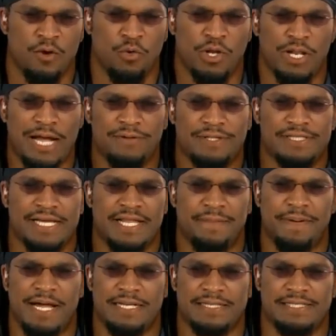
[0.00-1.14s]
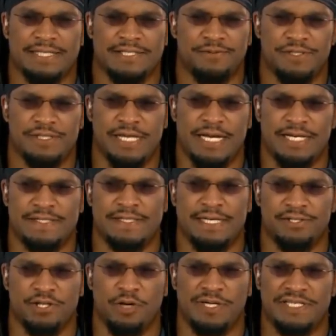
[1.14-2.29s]
Well, I would say that politics
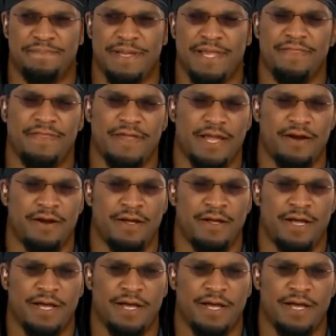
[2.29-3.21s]
has always been there.